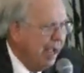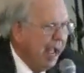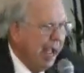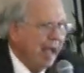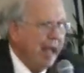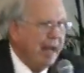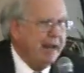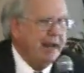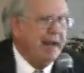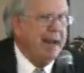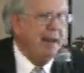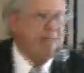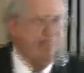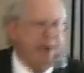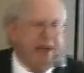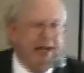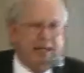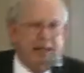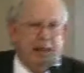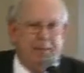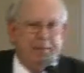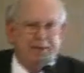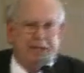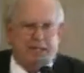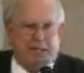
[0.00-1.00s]
And he
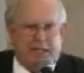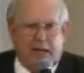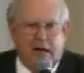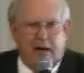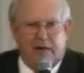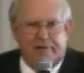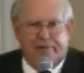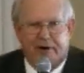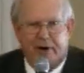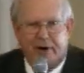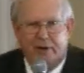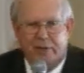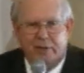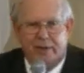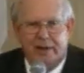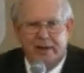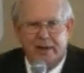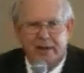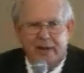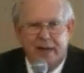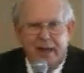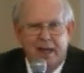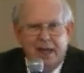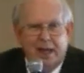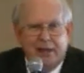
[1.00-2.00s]
picked up his cell phone.
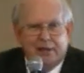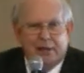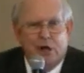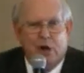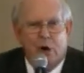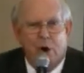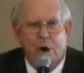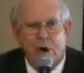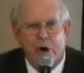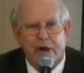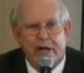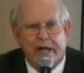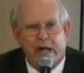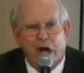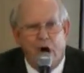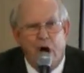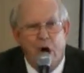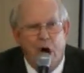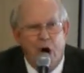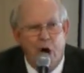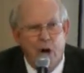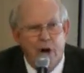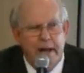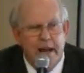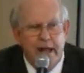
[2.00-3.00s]
You know who he
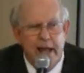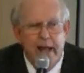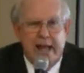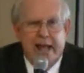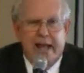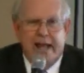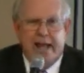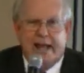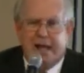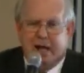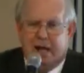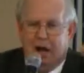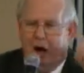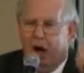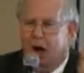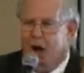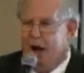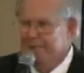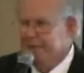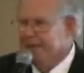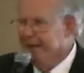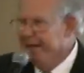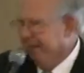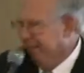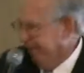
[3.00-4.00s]
called? He
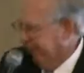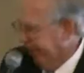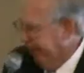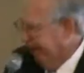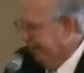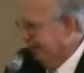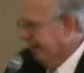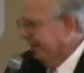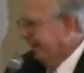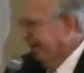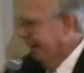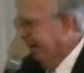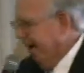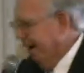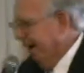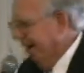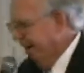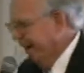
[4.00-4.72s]
called me, praise God.